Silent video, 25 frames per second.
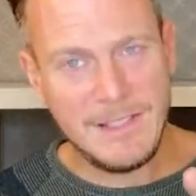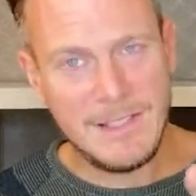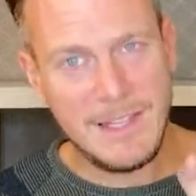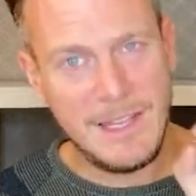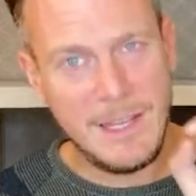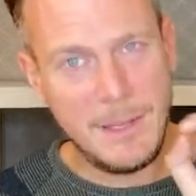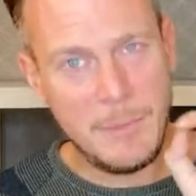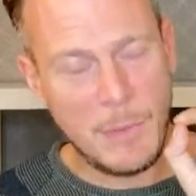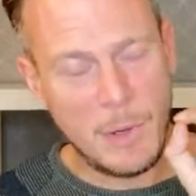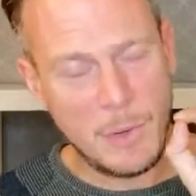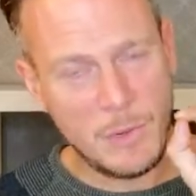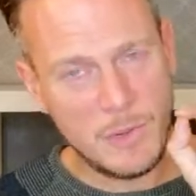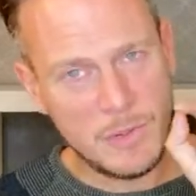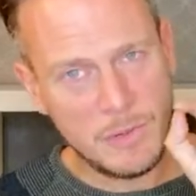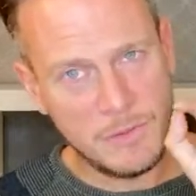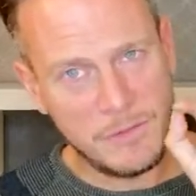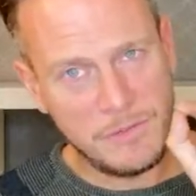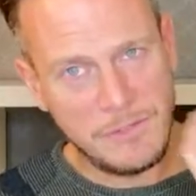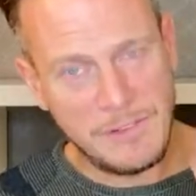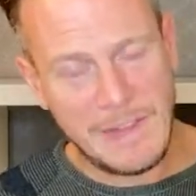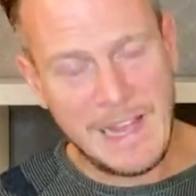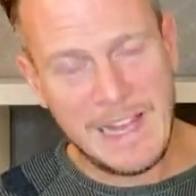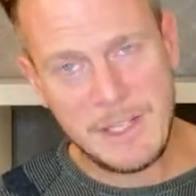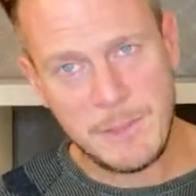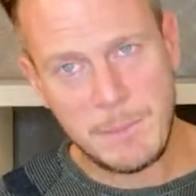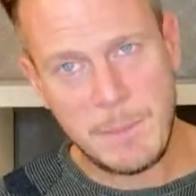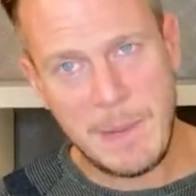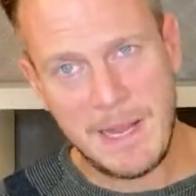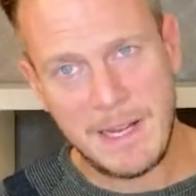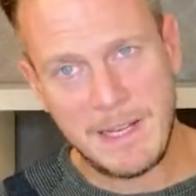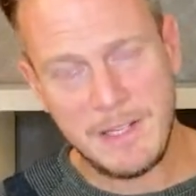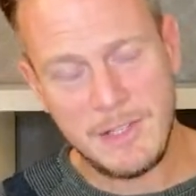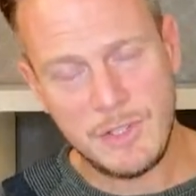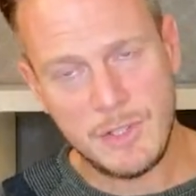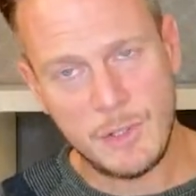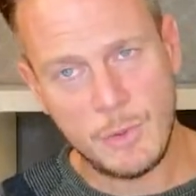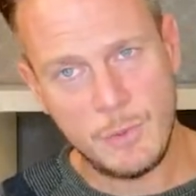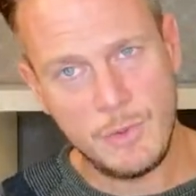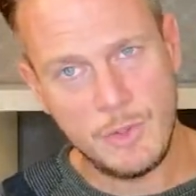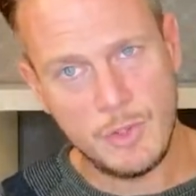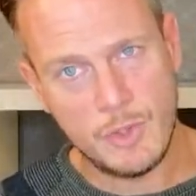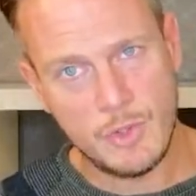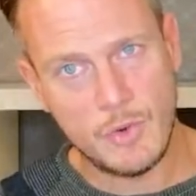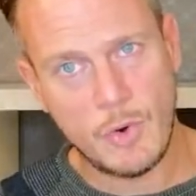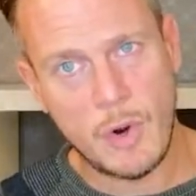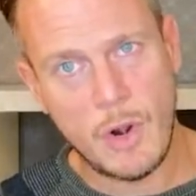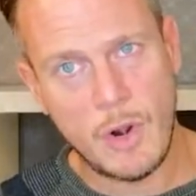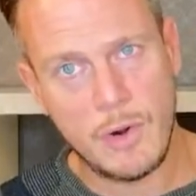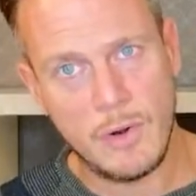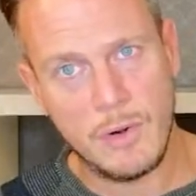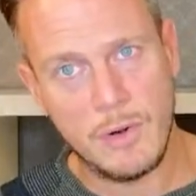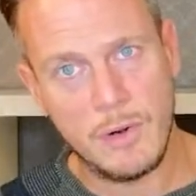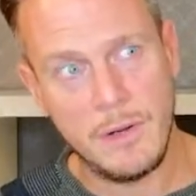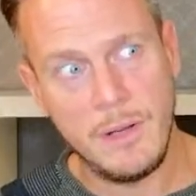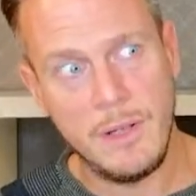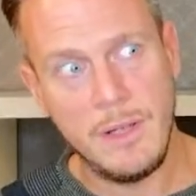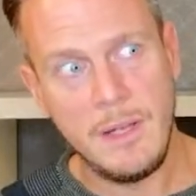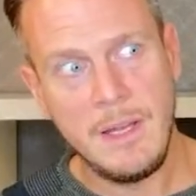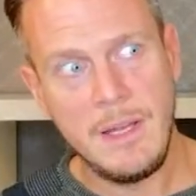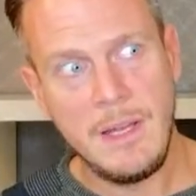The emotional flashback is so strong